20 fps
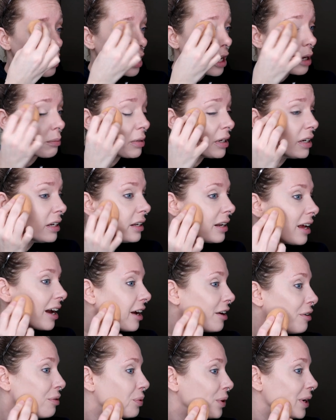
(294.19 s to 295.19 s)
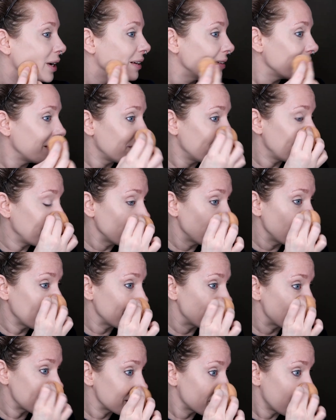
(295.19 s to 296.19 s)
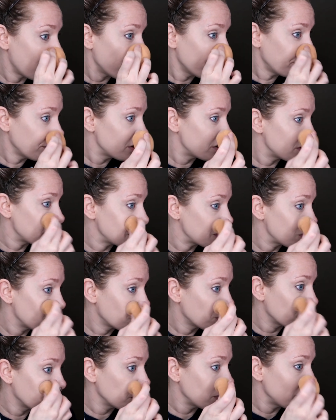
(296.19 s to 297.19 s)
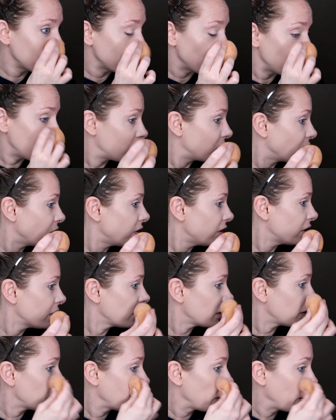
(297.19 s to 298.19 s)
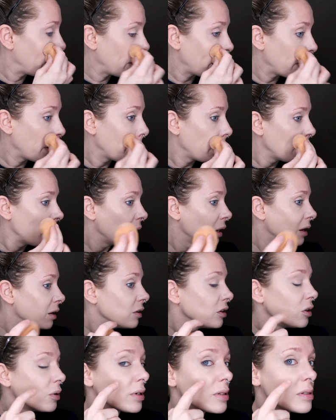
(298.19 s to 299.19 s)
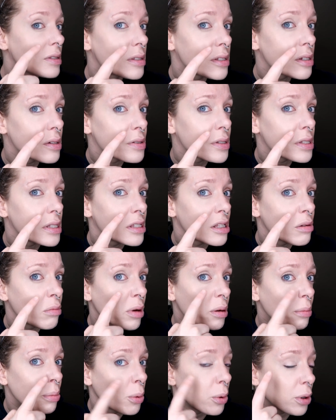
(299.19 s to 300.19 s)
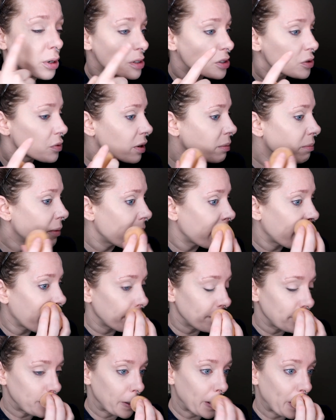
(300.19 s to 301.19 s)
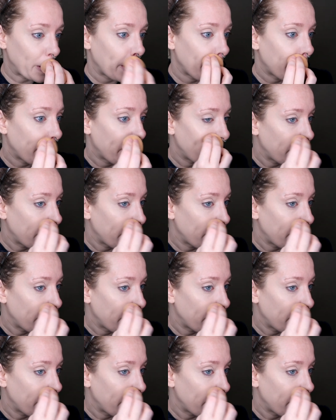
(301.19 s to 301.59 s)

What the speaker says: I mean, I really feel like this coverage is really good. You can still see some of my pores, so I might have to